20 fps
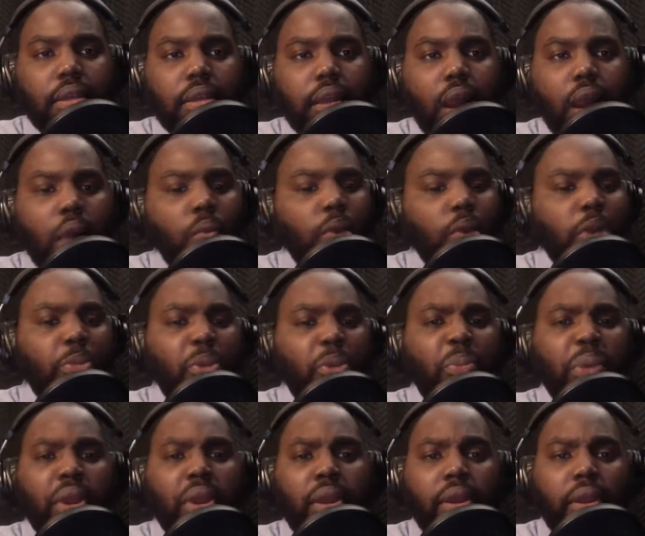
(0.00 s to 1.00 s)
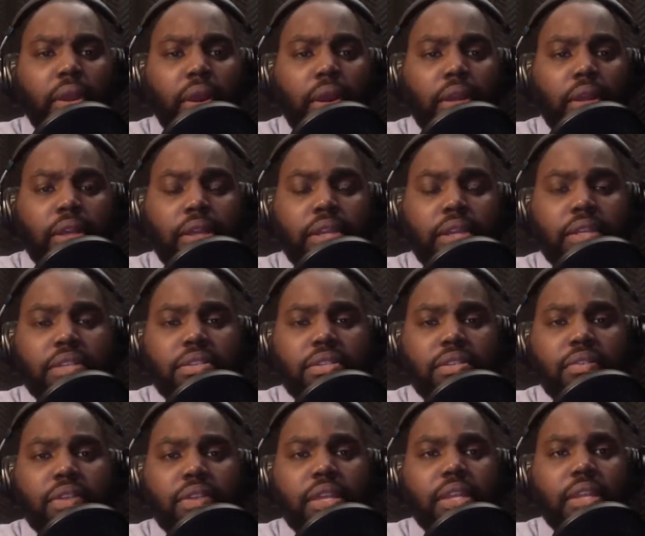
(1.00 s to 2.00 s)
Are we preparing our kids
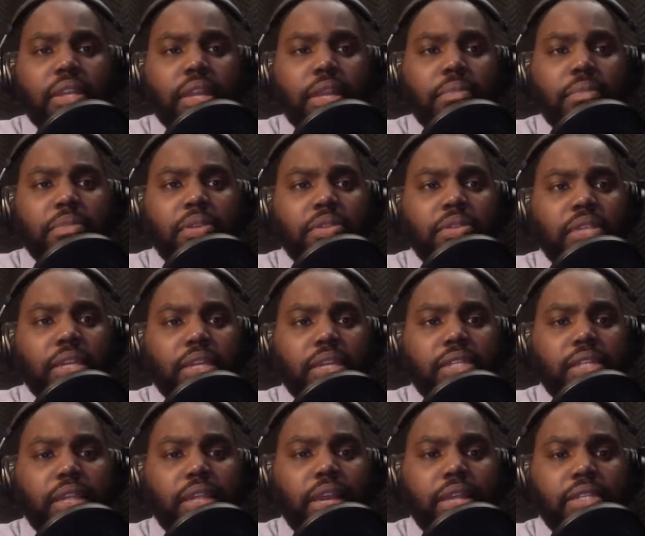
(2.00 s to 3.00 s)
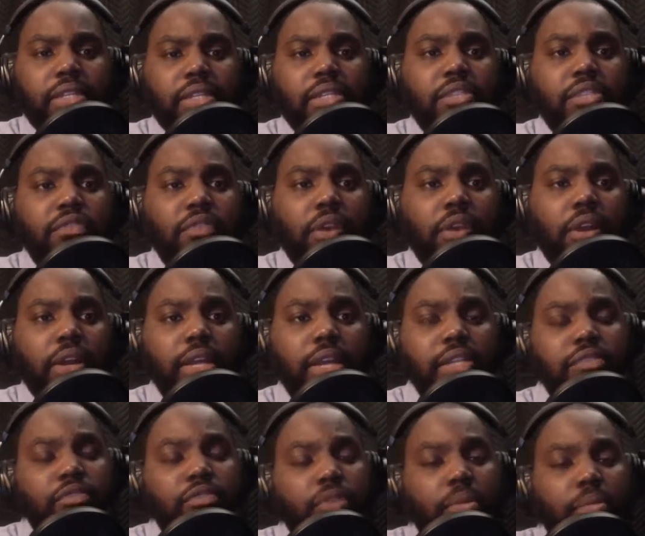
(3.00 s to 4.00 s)
in music education, as far
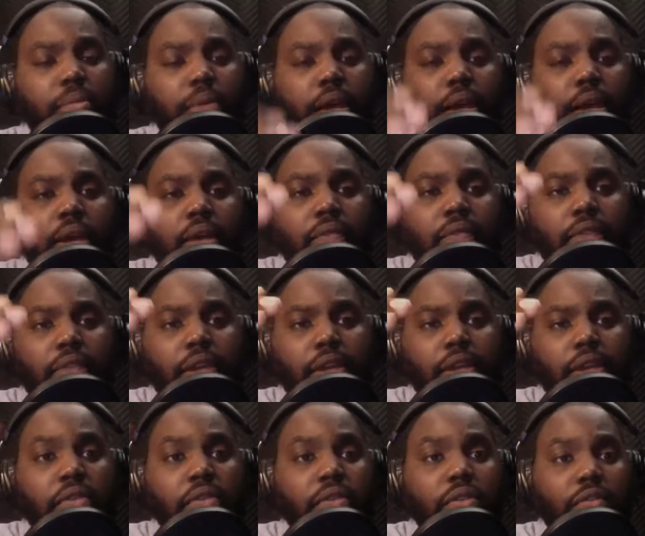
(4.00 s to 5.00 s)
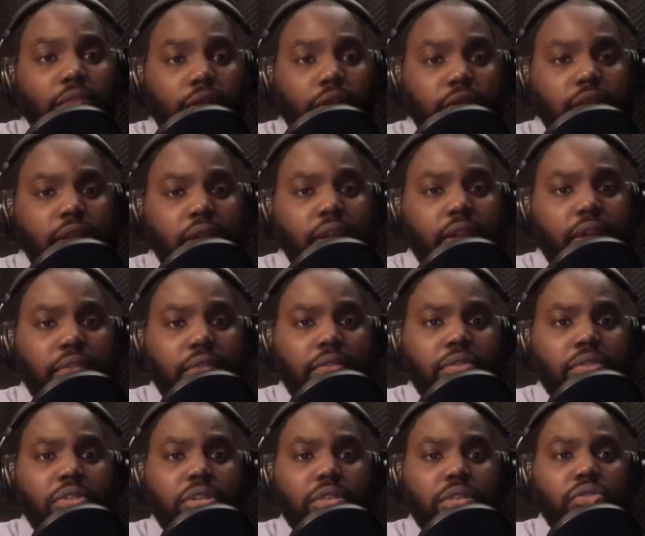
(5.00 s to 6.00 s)
as from the university level,
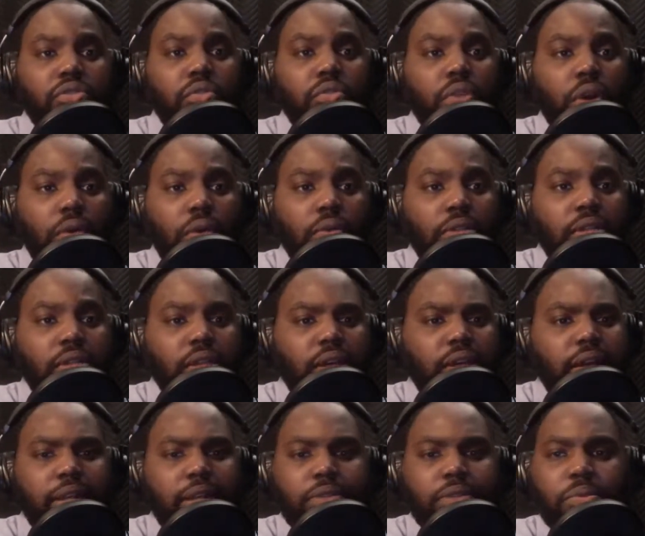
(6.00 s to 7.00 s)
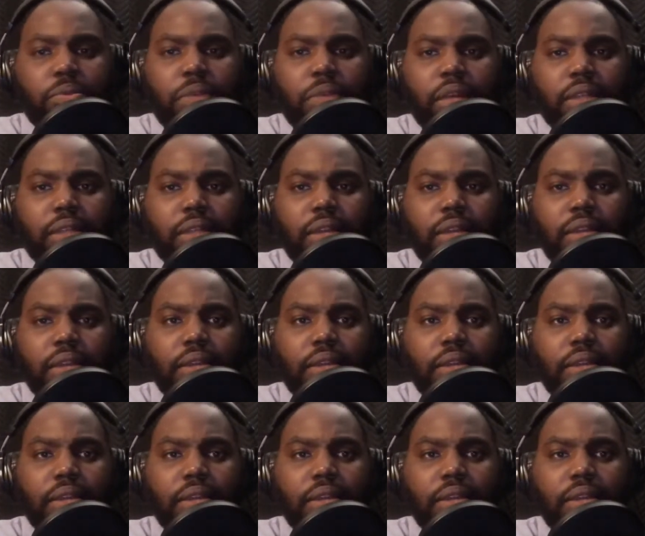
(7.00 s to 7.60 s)
to go into the classroom like that?